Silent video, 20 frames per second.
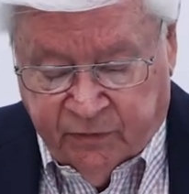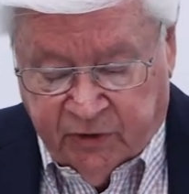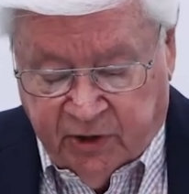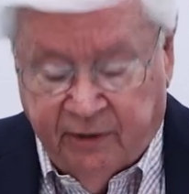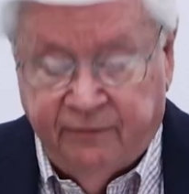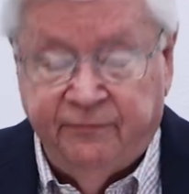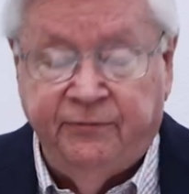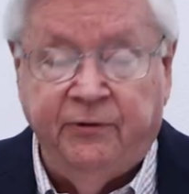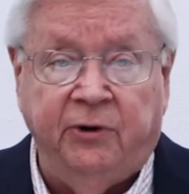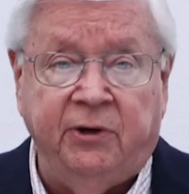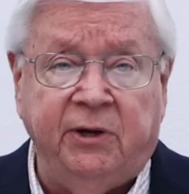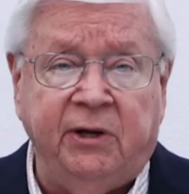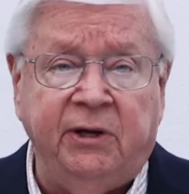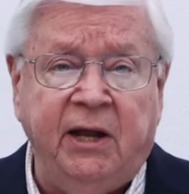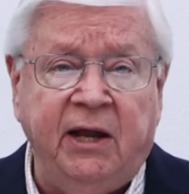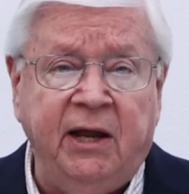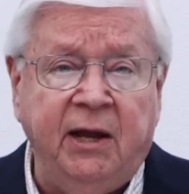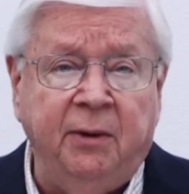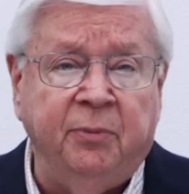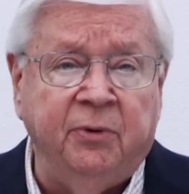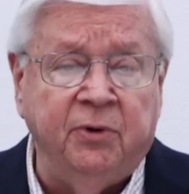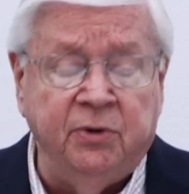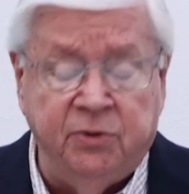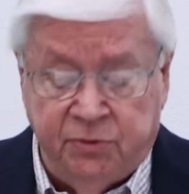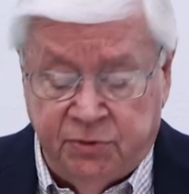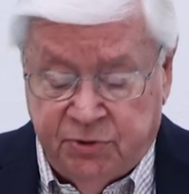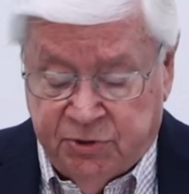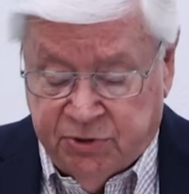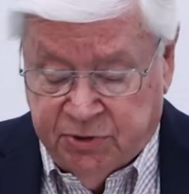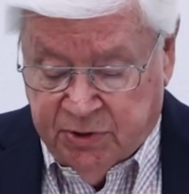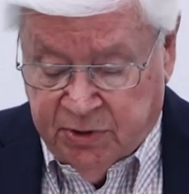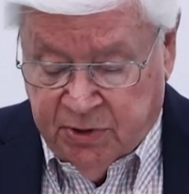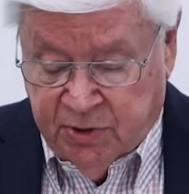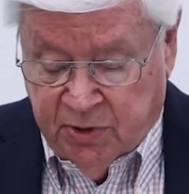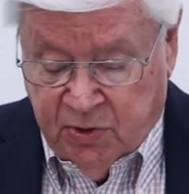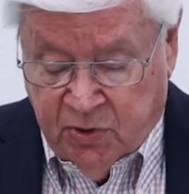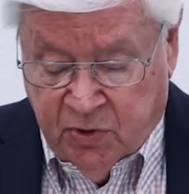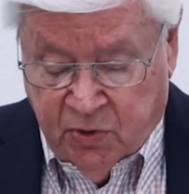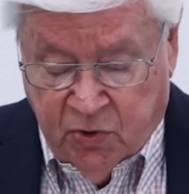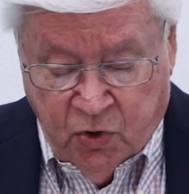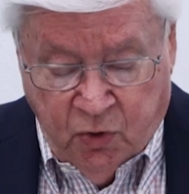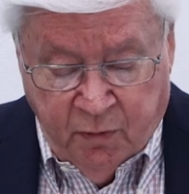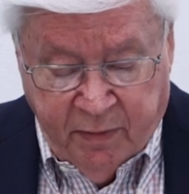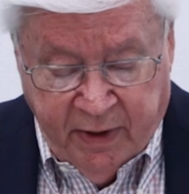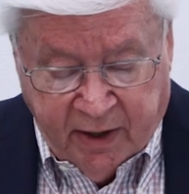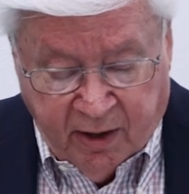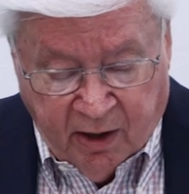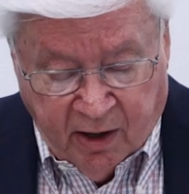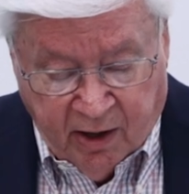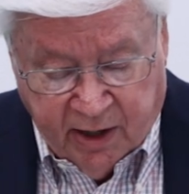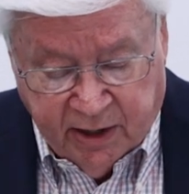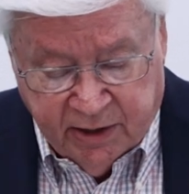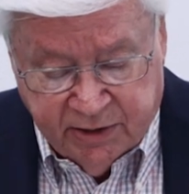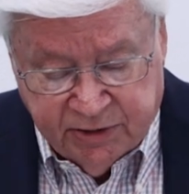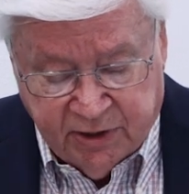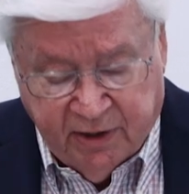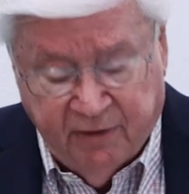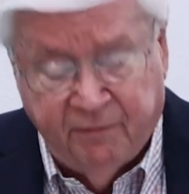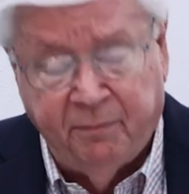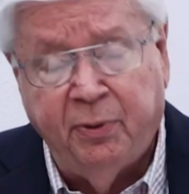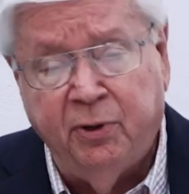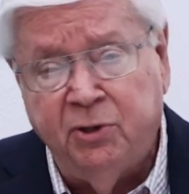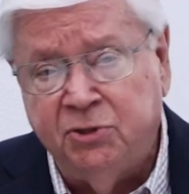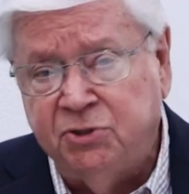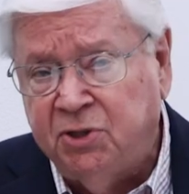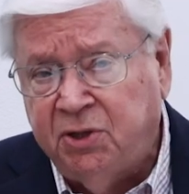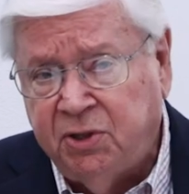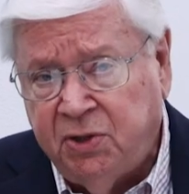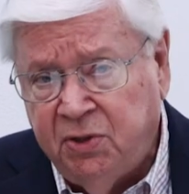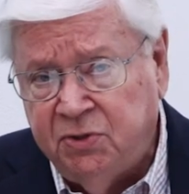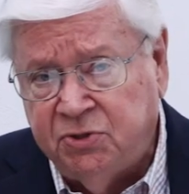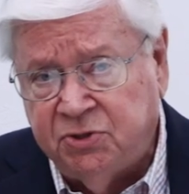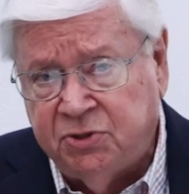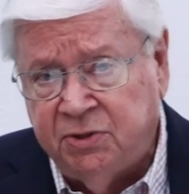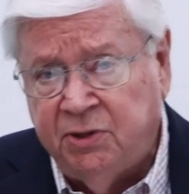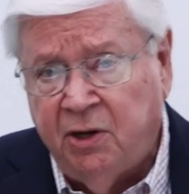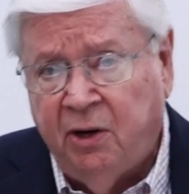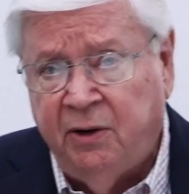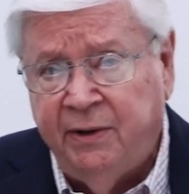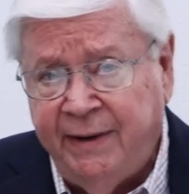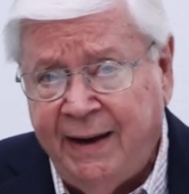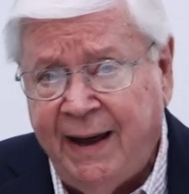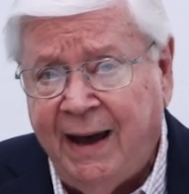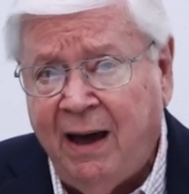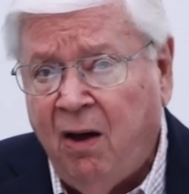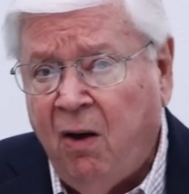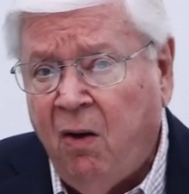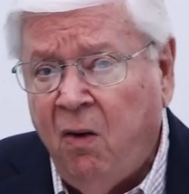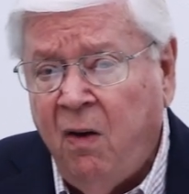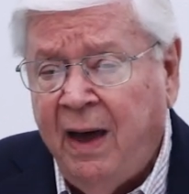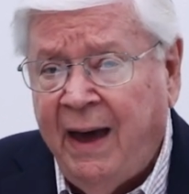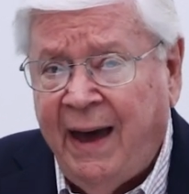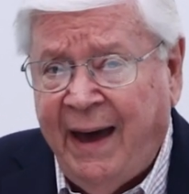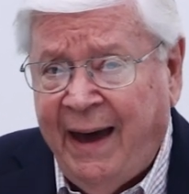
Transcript: converted Hebrews, who because of persecution are now